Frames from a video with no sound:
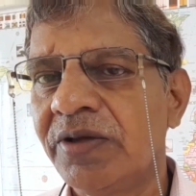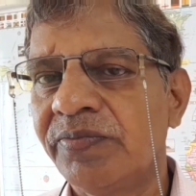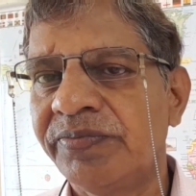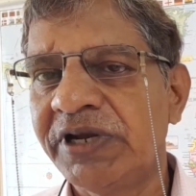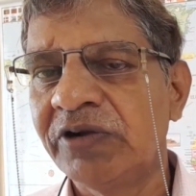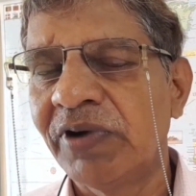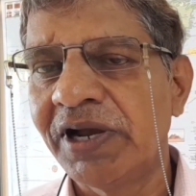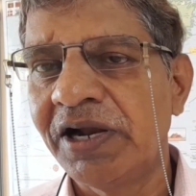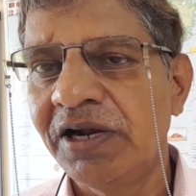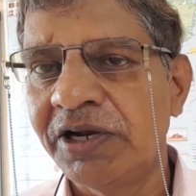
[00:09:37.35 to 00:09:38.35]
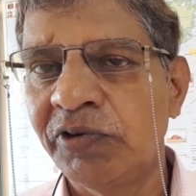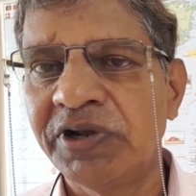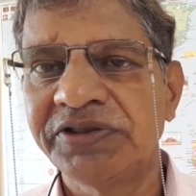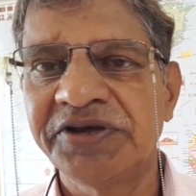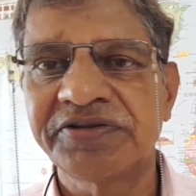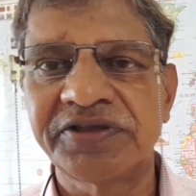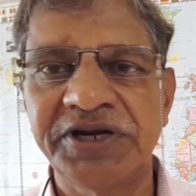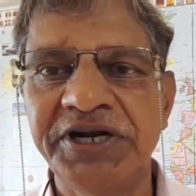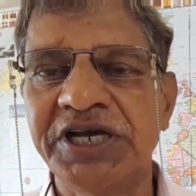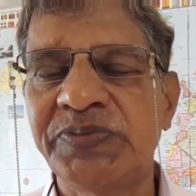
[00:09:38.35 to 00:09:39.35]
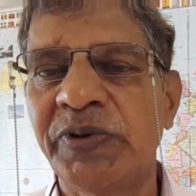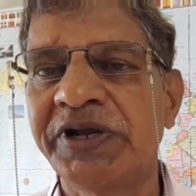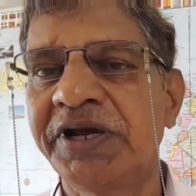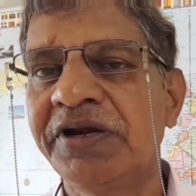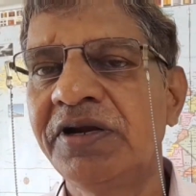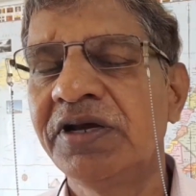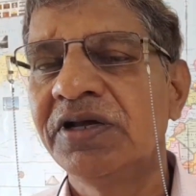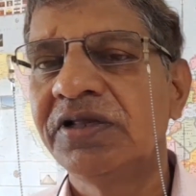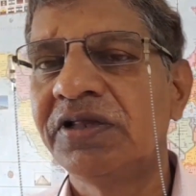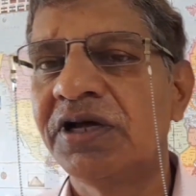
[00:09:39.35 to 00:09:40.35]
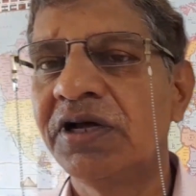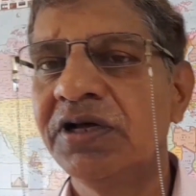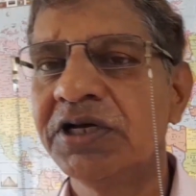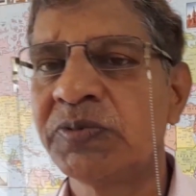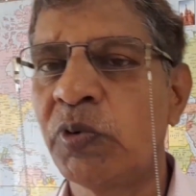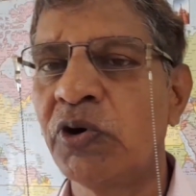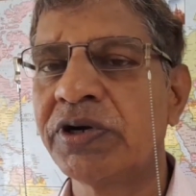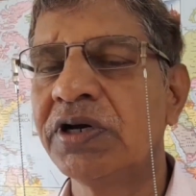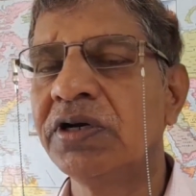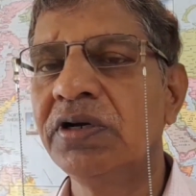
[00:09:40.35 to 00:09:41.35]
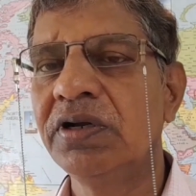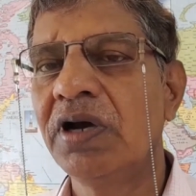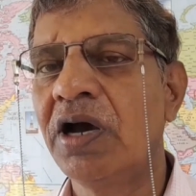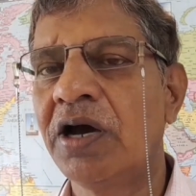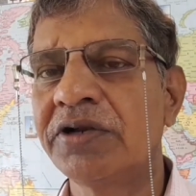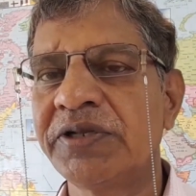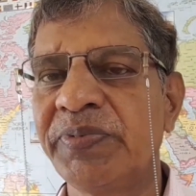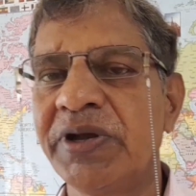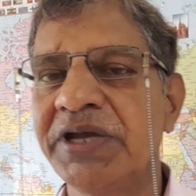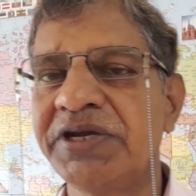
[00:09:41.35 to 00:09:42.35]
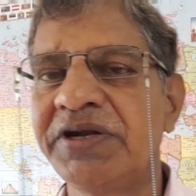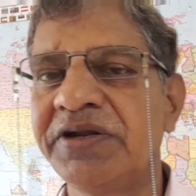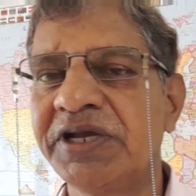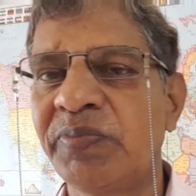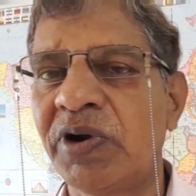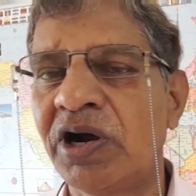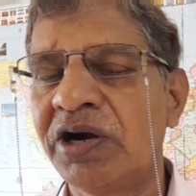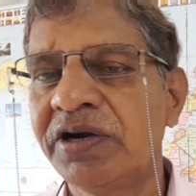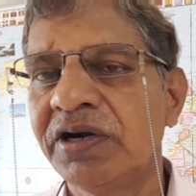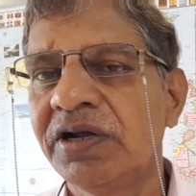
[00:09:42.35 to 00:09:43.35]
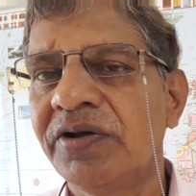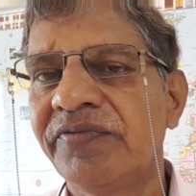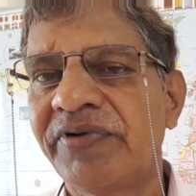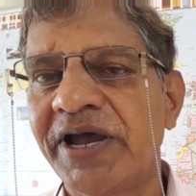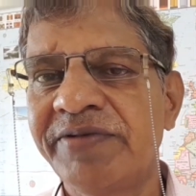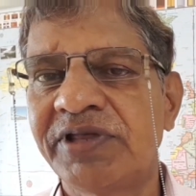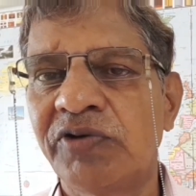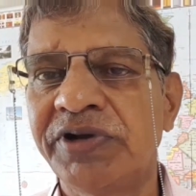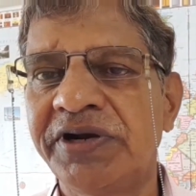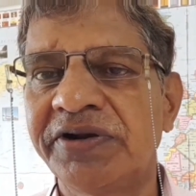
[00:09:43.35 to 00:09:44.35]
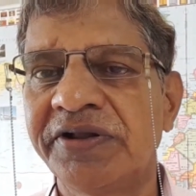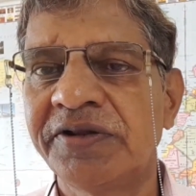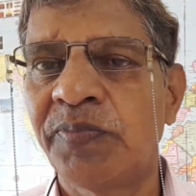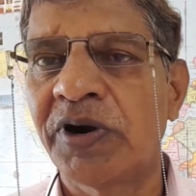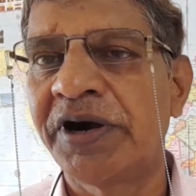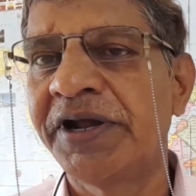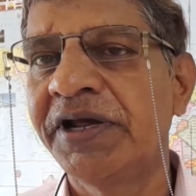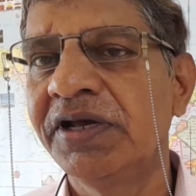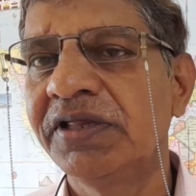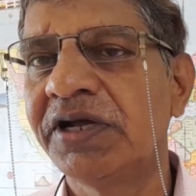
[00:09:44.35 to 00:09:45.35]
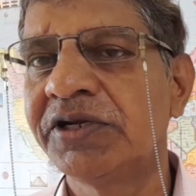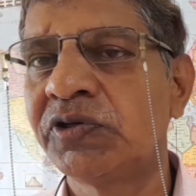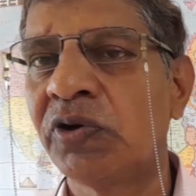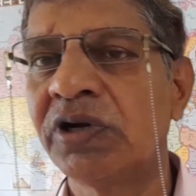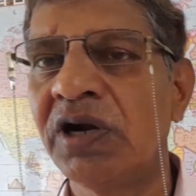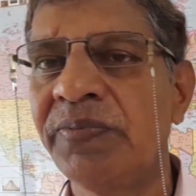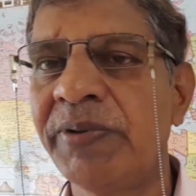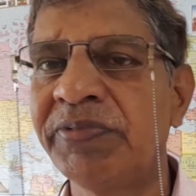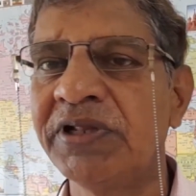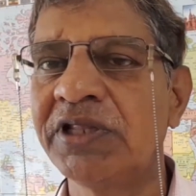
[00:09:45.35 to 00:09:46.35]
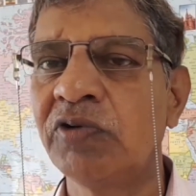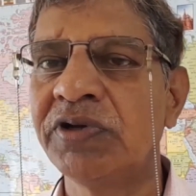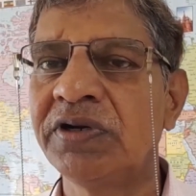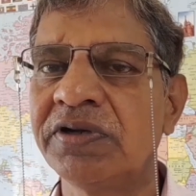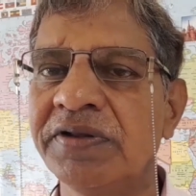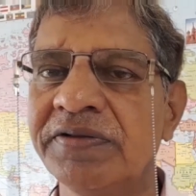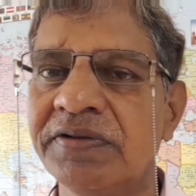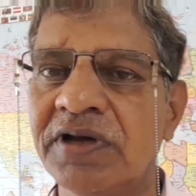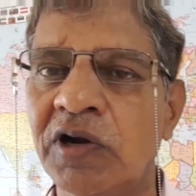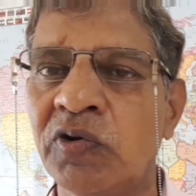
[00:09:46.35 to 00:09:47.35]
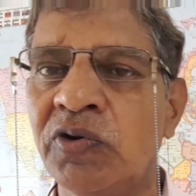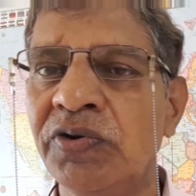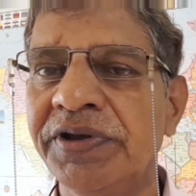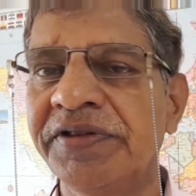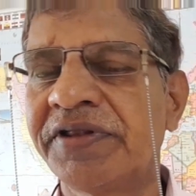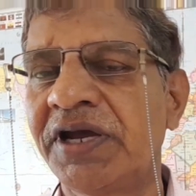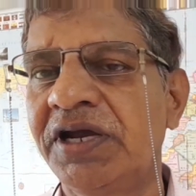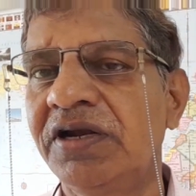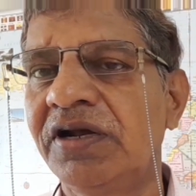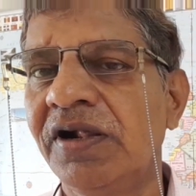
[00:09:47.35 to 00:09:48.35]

Meanwhile, during this 3 days period, the exporter or shipping agent has brought 5,000 tons per day, that is total 15,000 tons cargo inside.